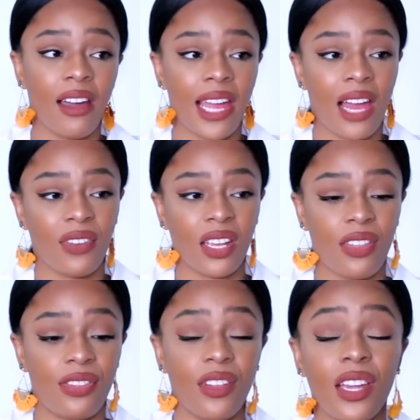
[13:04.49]
I have like
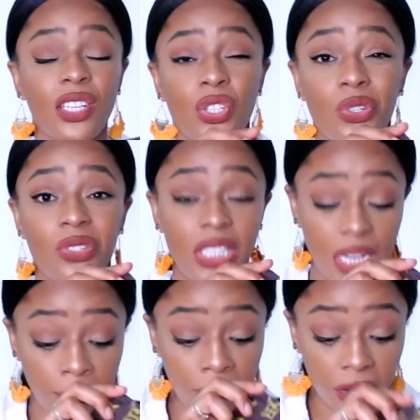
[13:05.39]
a
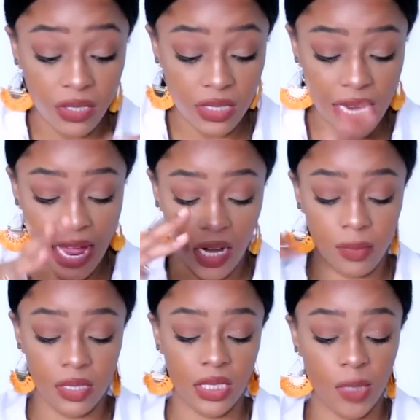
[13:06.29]
32D bust and
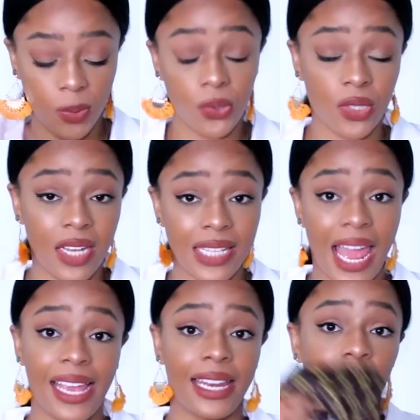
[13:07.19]
I'm a typical size
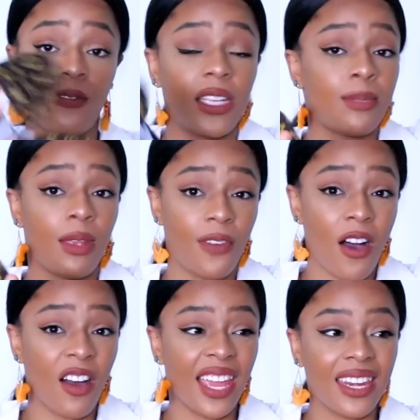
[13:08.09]
8 and it fits me
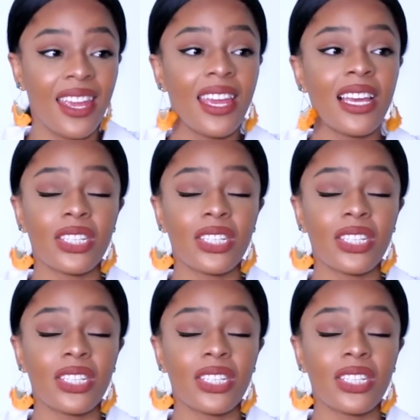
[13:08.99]
fine.